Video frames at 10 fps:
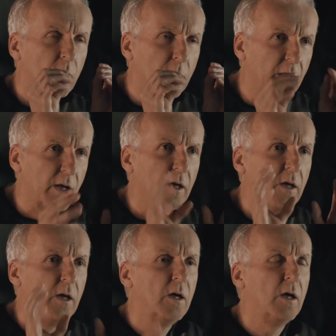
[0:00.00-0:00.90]
We make
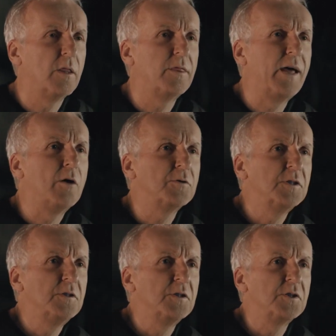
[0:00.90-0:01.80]
a
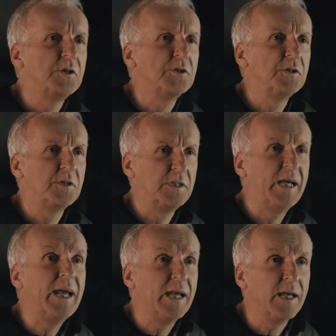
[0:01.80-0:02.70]
thousand decisions a
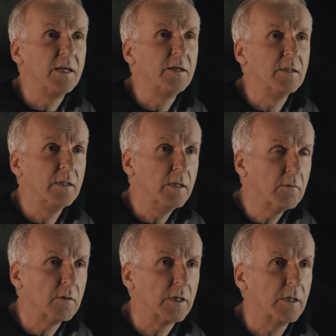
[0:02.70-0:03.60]
day,
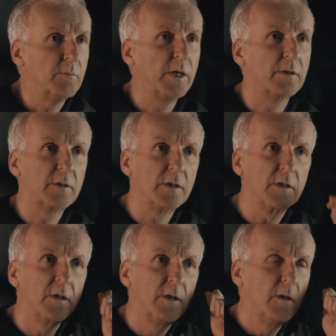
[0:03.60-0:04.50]
literally, about
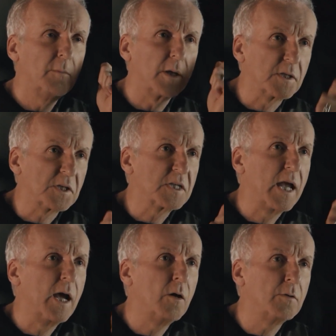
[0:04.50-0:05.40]
the, about the
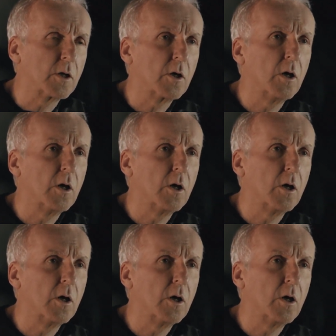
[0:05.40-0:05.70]
sound, the